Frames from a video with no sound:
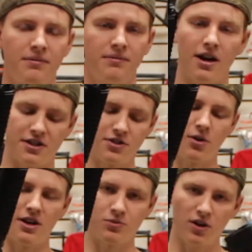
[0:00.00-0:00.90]
Alright,
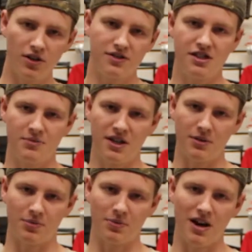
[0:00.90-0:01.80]
so as well as these being the
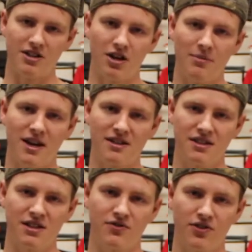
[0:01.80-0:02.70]
proprietary
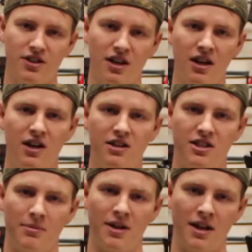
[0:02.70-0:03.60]
magazines for the
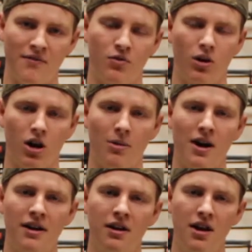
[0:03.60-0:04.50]
Tippmann M4
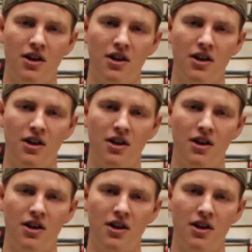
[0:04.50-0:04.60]
Carbine,